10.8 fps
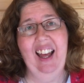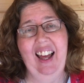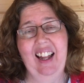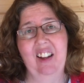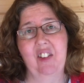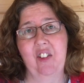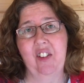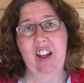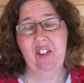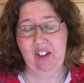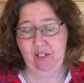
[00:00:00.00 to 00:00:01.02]
And as it
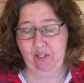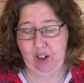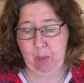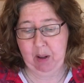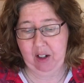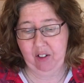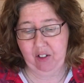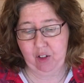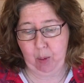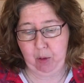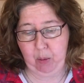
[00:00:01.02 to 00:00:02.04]
says in Philippians
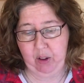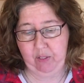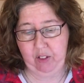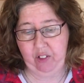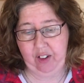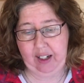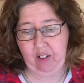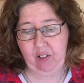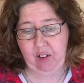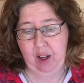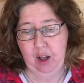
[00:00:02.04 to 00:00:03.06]
chapter 1 verse
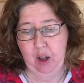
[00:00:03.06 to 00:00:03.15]
6,